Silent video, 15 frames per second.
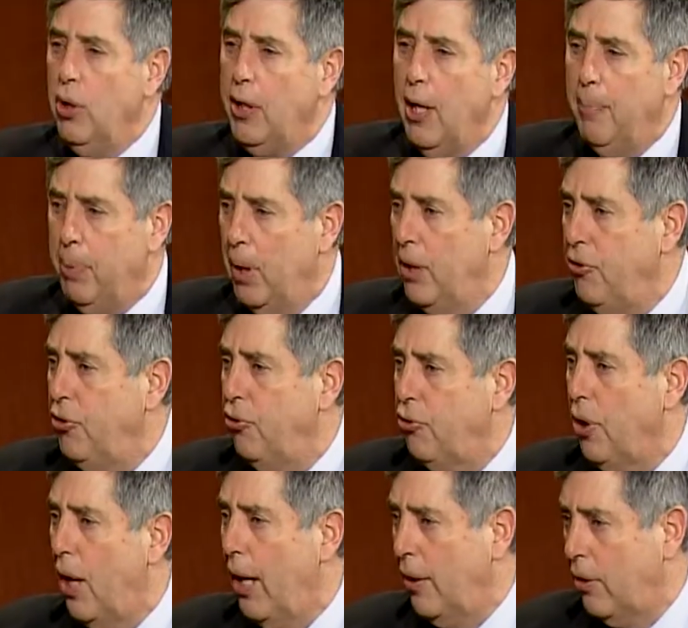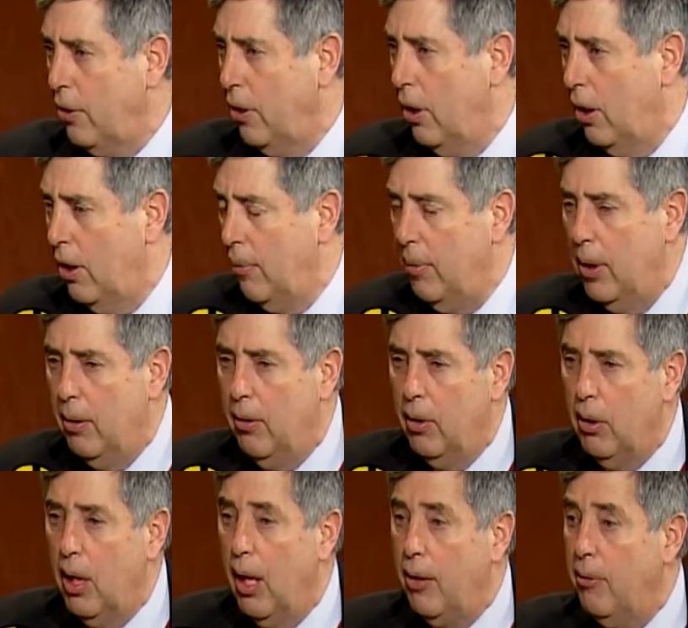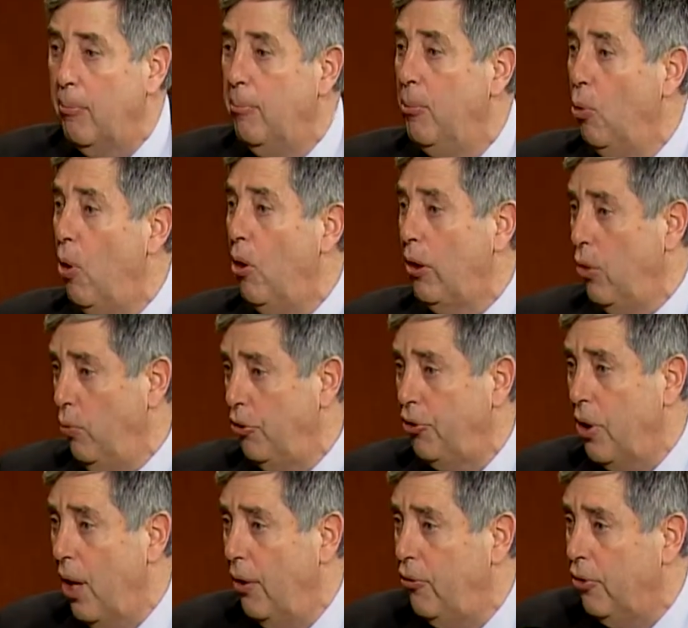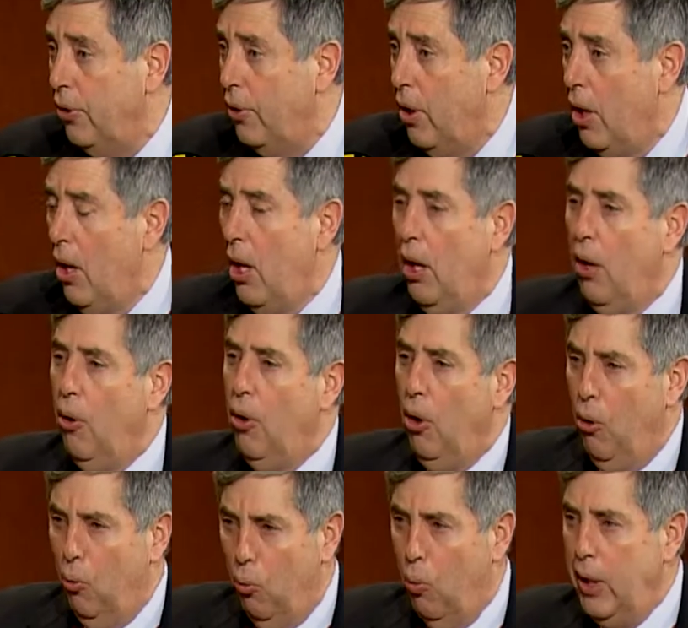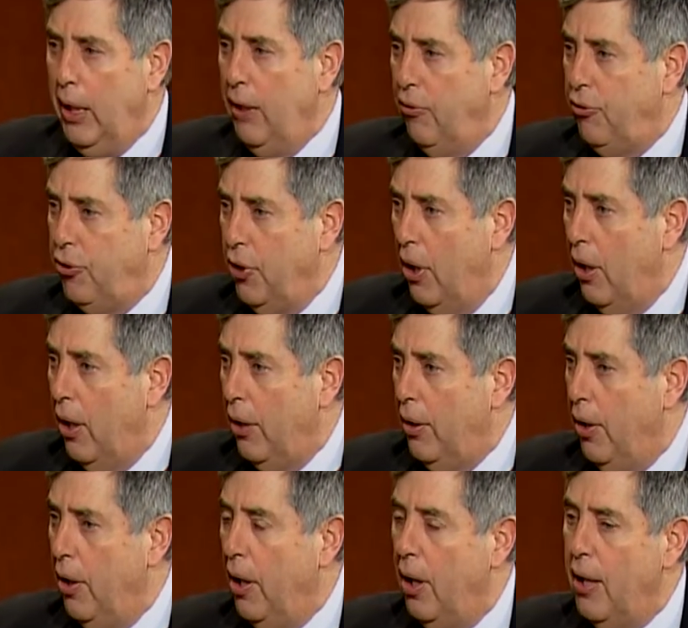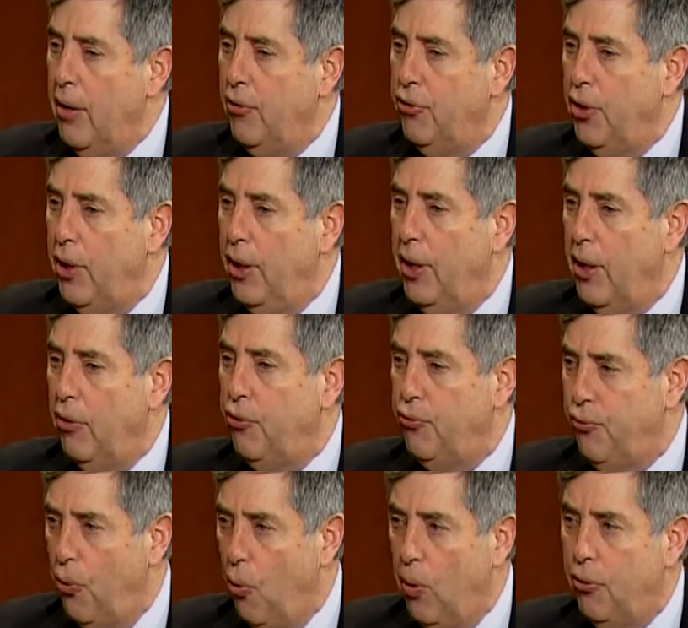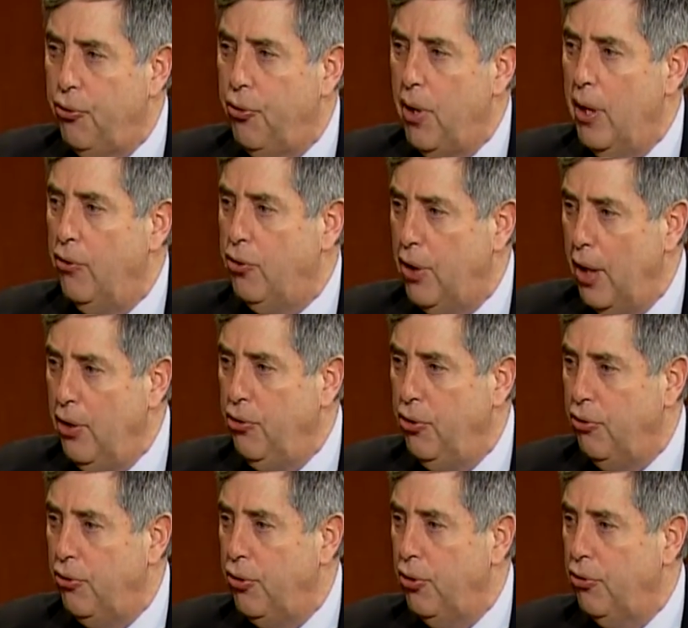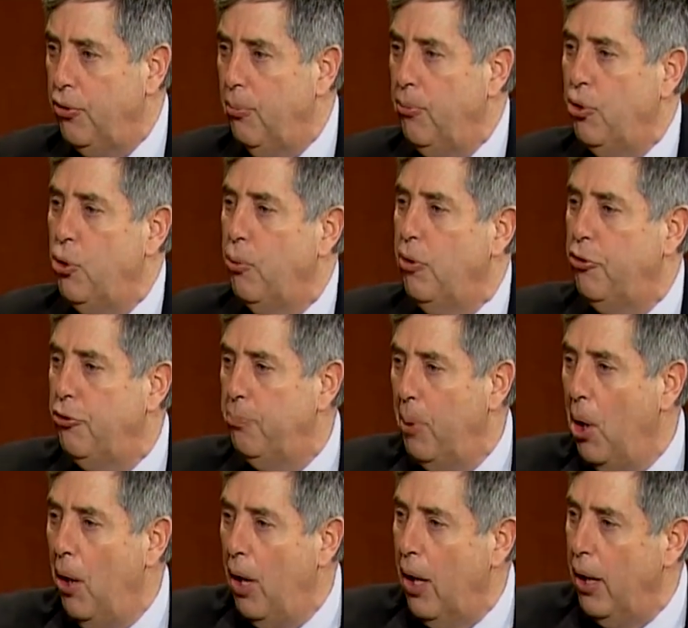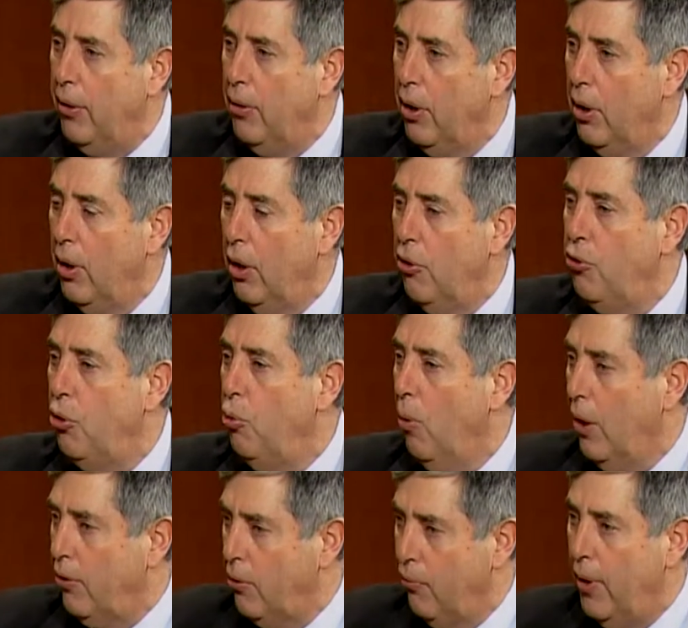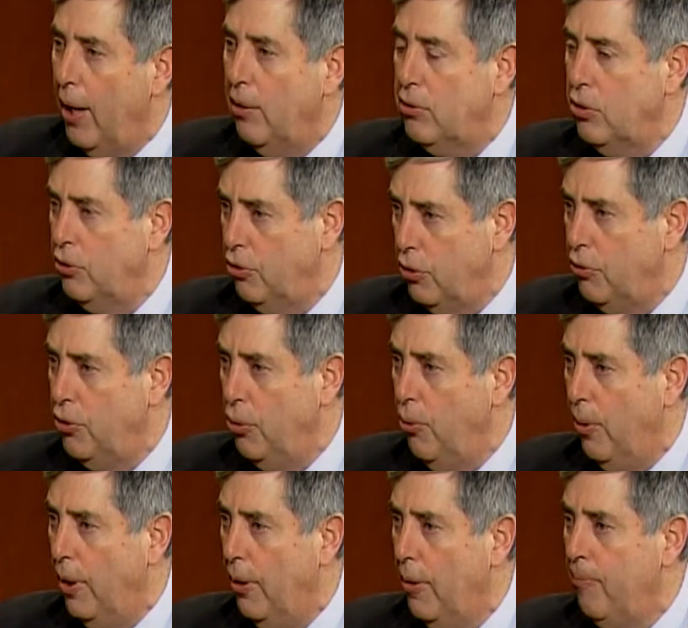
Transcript: at places like Milwaukee, Wisconsin, what it has done is that it has forced the education system to respond to what the vouchers are doing.